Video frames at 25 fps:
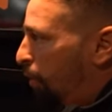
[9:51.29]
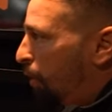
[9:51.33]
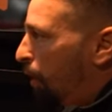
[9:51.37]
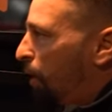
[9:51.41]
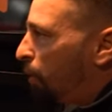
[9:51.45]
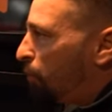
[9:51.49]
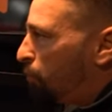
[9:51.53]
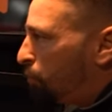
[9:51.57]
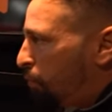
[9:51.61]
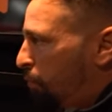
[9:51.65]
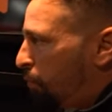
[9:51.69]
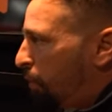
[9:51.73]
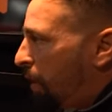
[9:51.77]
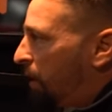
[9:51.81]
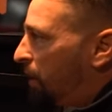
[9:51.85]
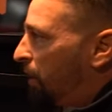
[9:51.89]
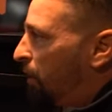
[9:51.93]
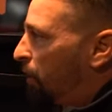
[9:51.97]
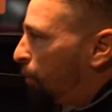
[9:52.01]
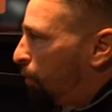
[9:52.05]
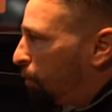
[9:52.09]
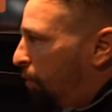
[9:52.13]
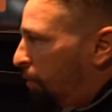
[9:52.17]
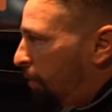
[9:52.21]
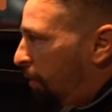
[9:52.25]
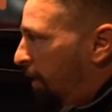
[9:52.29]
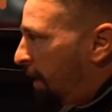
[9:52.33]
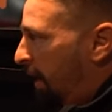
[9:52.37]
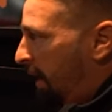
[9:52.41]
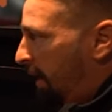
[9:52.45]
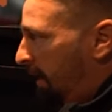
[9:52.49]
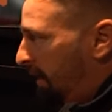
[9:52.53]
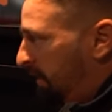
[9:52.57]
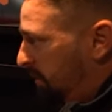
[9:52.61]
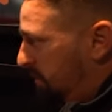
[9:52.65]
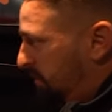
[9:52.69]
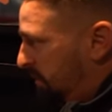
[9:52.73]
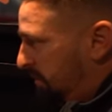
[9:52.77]
go. ready to go
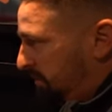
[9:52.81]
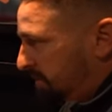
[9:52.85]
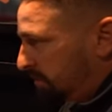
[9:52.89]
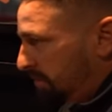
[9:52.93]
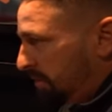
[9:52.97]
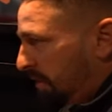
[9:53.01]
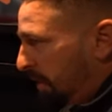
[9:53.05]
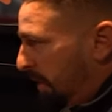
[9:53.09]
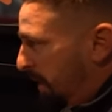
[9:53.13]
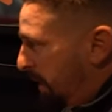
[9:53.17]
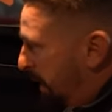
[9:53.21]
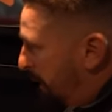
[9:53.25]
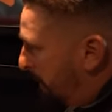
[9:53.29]
ahead and just yeah.